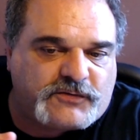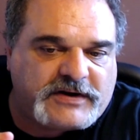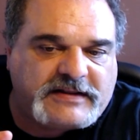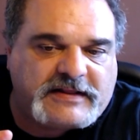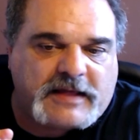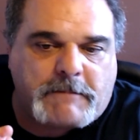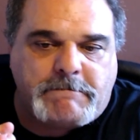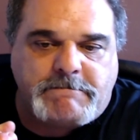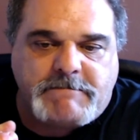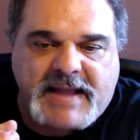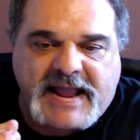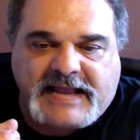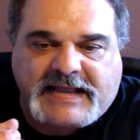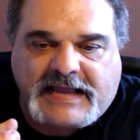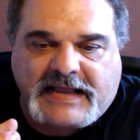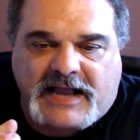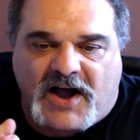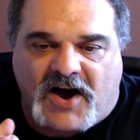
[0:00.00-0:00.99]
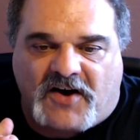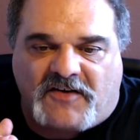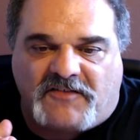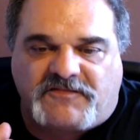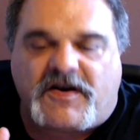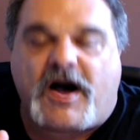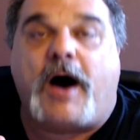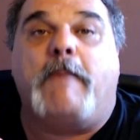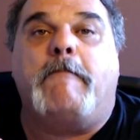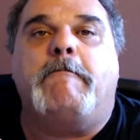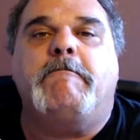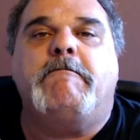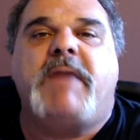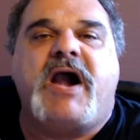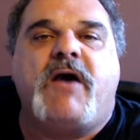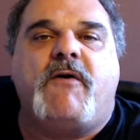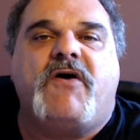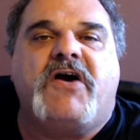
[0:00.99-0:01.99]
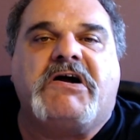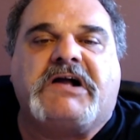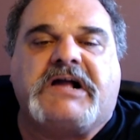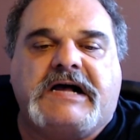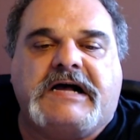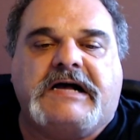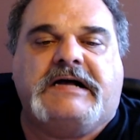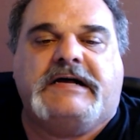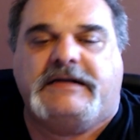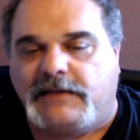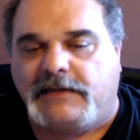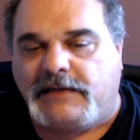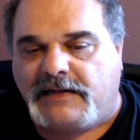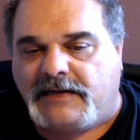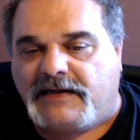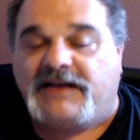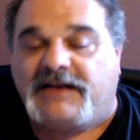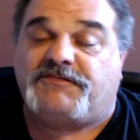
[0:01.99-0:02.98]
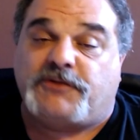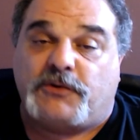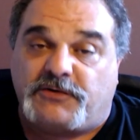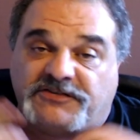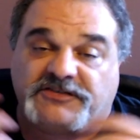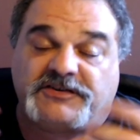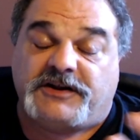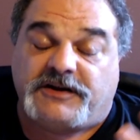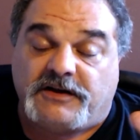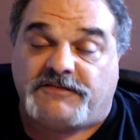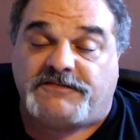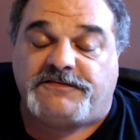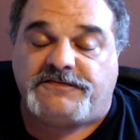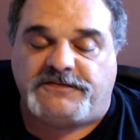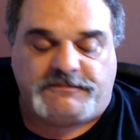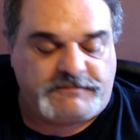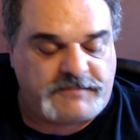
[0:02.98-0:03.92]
The Making of America. If there isn't enough,